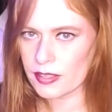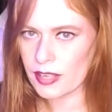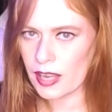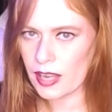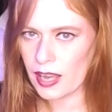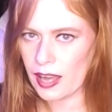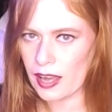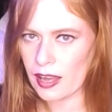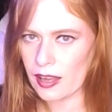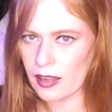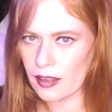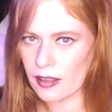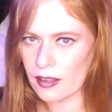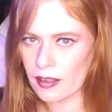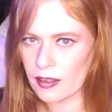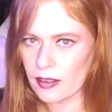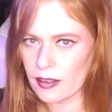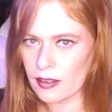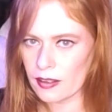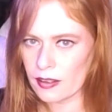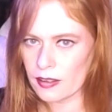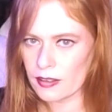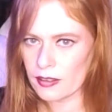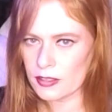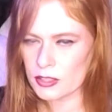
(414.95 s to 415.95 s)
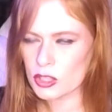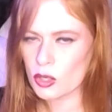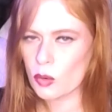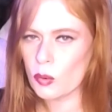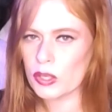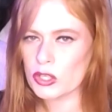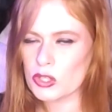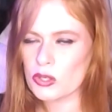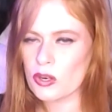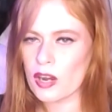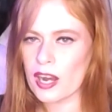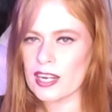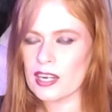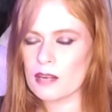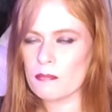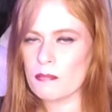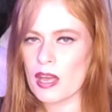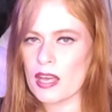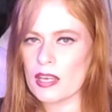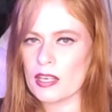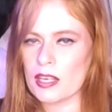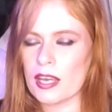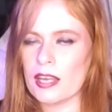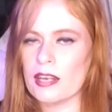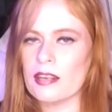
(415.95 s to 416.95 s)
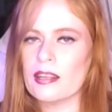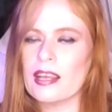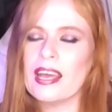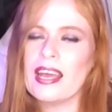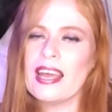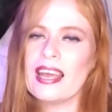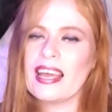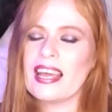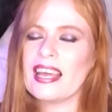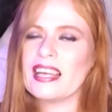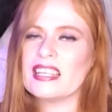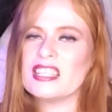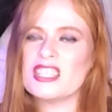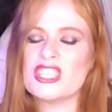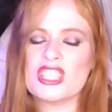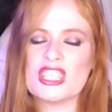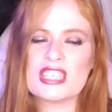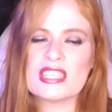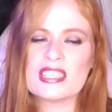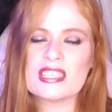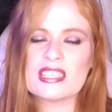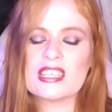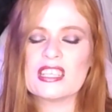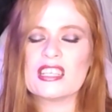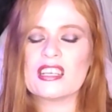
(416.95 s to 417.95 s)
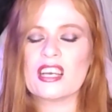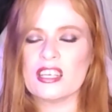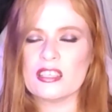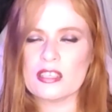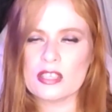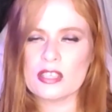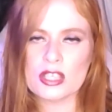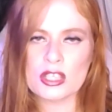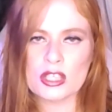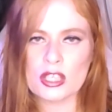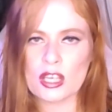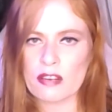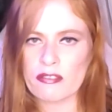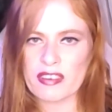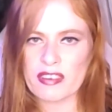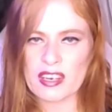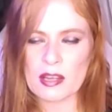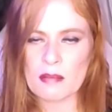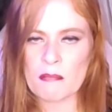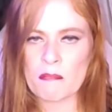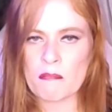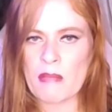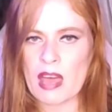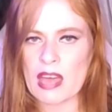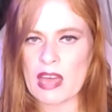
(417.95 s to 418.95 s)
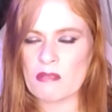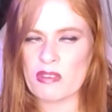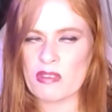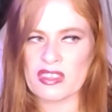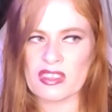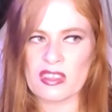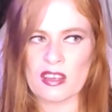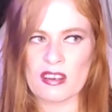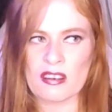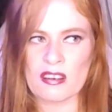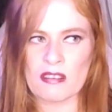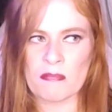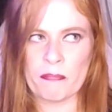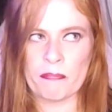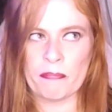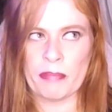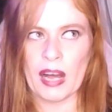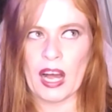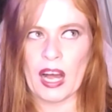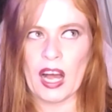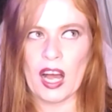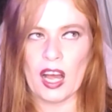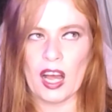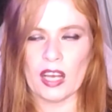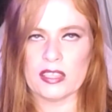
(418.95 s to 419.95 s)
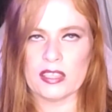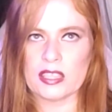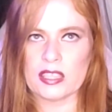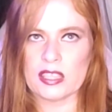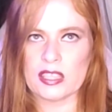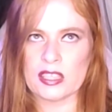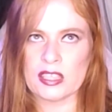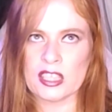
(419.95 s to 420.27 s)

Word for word: Yeah. So quit trying to make it, it's just the conservative men with their balls.